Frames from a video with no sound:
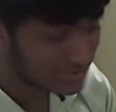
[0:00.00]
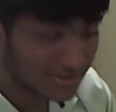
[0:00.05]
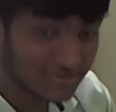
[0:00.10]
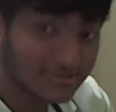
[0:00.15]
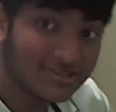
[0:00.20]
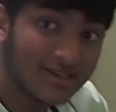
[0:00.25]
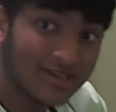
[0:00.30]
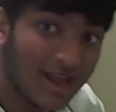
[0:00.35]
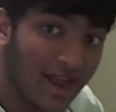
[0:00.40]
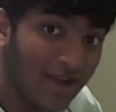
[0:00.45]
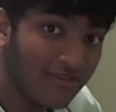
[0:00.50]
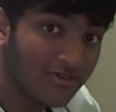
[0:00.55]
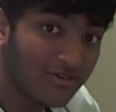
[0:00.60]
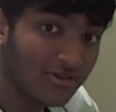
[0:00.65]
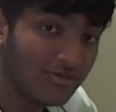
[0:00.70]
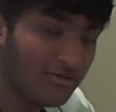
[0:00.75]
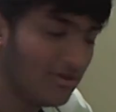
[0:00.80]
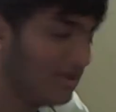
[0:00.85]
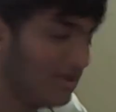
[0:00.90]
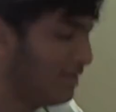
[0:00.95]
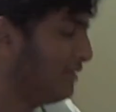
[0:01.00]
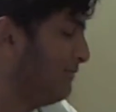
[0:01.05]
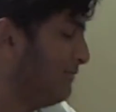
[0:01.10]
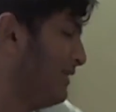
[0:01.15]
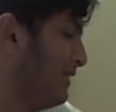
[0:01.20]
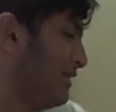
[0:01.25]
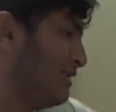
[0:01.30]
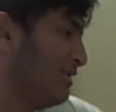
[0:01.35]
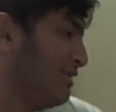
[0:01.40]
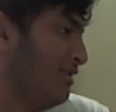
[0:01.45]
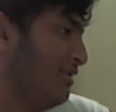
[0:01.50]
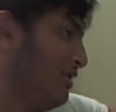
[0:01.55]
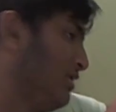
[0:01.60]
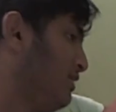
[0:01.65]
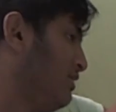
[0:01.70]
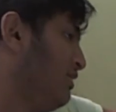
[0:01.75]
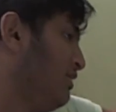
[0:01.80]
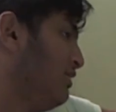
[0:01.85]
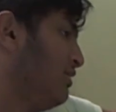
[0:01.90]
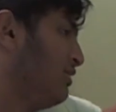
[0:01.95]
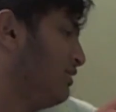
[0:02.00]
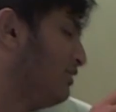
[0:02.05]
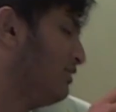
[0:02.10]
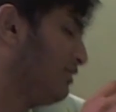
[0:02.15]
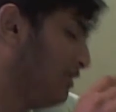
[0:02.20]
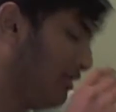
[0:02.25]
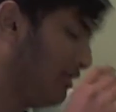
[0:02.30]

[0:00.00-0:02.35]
it to everyone. I'm like, here you. No, I